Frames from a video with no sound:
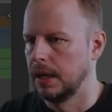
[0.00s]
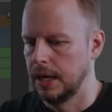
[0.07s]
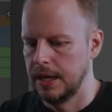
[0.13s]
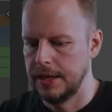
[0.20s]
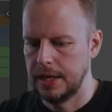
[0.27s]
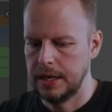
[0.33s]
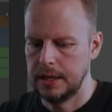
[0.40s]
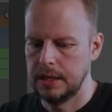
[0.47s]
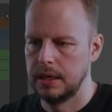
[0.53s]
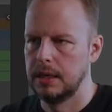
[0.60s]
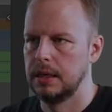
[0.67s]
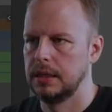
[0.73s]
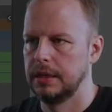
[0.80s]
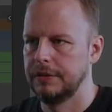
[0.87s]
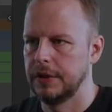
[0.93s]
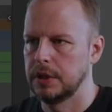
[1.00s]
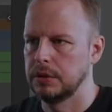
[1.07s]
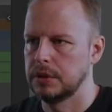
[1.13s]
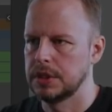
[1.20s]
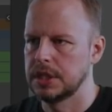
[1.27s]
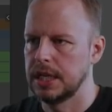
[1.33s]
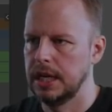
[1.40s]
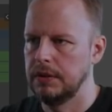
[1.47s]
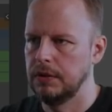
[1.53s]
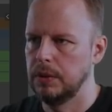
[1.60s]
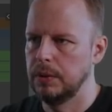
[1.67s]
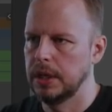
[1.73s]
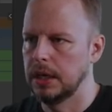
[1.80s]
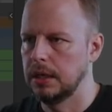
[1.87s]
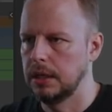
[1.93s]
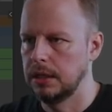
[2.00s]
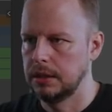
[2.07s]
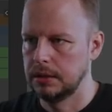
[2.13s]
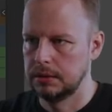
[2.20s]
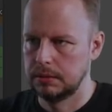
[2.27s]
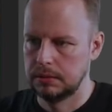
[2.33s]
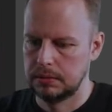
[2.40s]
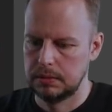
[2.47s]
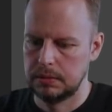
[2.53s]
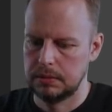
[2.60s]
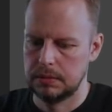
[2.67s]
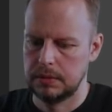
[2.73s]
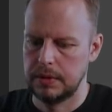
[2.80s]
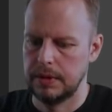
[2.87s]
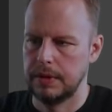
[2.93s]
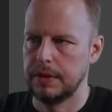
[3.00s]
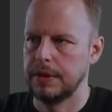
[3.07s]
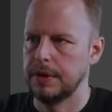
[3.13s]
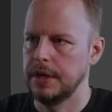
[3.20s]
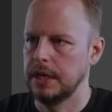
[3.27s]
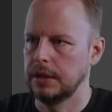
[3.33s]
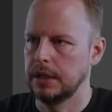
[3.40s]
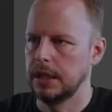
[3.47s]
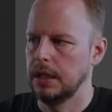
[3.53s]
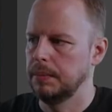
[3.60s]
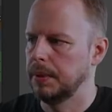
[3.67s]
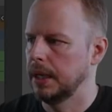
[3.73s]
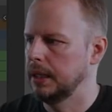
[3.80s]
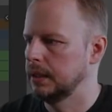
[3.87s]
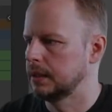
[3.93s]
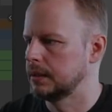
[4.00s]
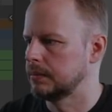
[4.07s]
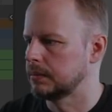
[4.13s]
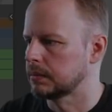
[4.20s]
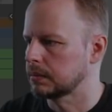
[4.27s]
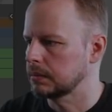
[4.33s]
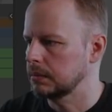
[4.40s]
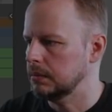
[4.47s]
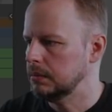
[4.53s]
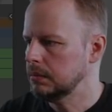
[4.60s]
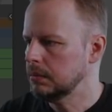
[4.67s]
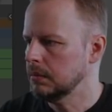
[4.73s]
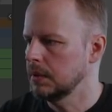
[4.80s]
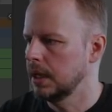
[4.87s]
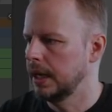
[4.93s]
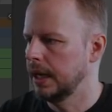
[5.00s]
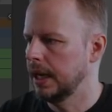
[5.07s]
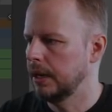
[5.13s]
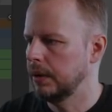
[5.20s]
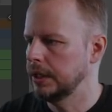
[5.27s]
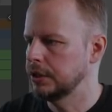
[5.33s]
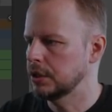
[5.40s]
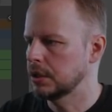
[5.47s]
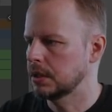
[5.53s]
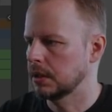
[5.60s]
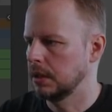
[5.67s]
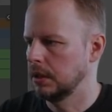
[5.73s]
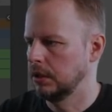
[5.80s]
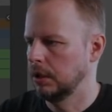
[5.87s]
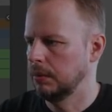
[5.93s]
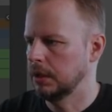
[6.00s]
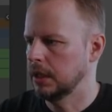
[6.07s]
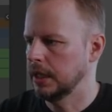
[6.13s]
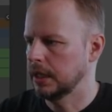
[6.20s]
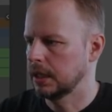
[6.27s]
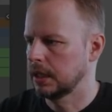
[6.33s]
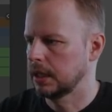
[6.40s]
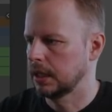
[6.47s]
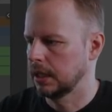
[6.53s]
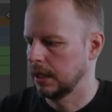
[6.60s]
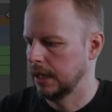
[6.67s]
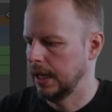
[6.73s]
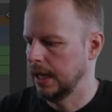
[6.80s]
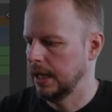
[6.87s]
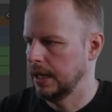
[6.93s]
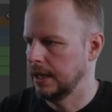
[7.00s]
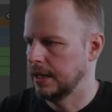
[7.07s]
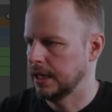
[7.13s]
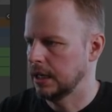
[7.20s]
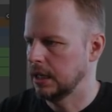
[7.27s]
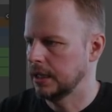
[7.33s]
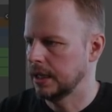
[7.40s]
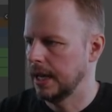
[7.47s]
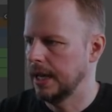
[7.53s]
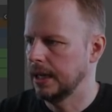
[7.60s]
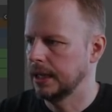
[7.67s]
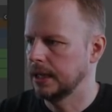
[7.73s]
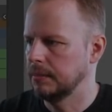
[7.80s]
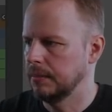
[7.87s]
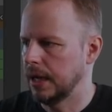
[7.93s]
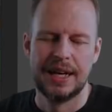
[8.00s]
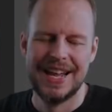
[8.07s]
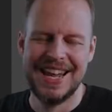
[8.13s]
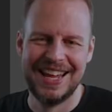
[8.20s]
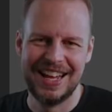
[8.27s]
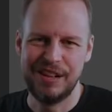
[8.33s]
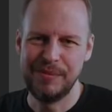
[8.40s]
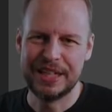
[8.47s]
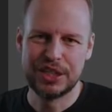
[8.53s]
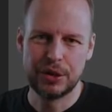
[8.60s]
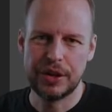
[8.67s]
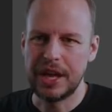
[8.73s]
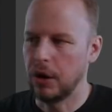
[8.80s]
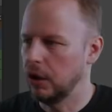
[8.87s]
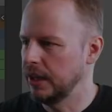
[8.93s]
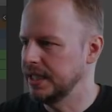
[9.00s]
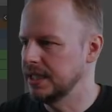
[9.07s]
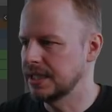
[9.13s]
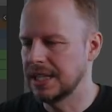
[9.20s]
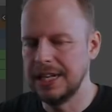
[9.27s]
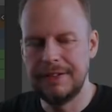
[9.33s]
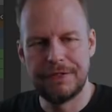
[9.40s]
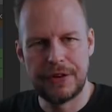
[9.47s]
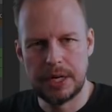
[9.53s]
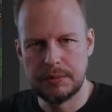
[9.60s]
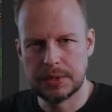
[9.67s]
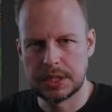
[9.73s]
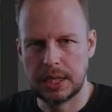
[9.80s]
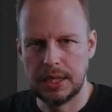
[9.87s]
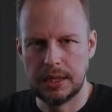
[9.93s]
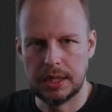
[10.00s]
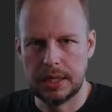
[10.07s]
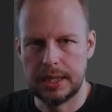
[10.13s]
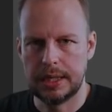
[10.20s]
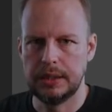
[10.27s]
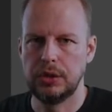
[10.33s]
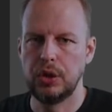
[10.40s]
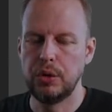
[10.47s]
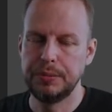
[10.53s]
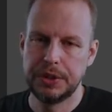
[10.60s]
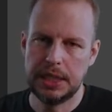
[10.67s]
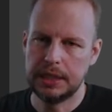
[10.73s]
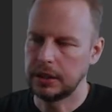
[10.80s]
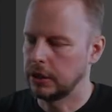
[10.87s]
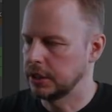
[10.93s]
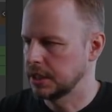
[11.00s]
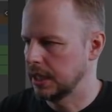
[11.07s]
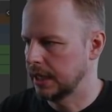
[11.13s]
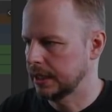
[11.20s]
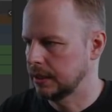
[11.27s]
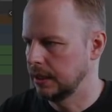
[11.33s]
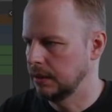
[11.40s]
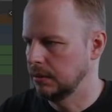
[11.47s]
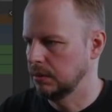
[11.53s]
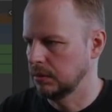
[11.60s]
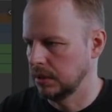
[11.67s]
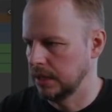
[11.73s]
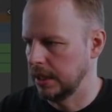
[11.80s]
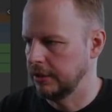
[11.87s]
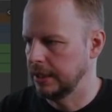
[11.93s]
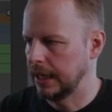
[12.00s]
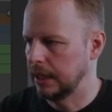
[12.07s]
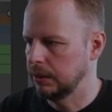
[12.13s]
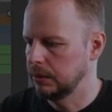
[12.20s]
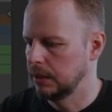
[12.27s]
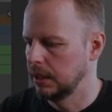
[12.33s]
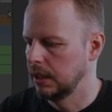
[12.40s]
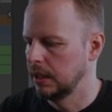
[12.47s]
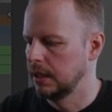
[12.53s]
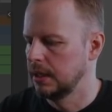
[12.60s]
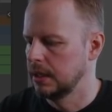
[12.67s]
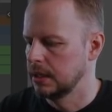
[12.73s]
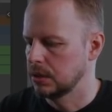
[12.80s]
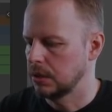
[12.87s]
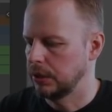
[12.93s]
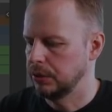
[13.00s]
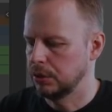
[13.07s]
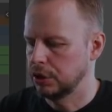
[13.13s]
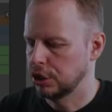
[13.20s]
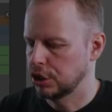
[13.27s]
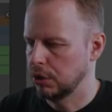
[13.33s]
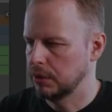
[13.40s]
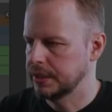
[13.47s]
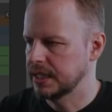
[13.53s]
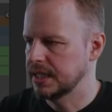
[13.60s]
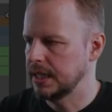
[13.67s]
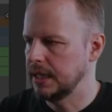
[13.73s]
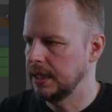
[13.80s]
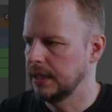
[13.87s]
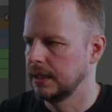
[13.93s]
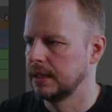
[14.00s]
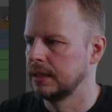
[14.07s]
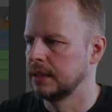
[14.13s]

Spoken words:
And then if I go to side view again here, 3 on the keypad. Now I'll just double click A and then click A again. I'll make sure that all these keyframes in the dope sheet are selected. They're yellow. So I'll do Control C.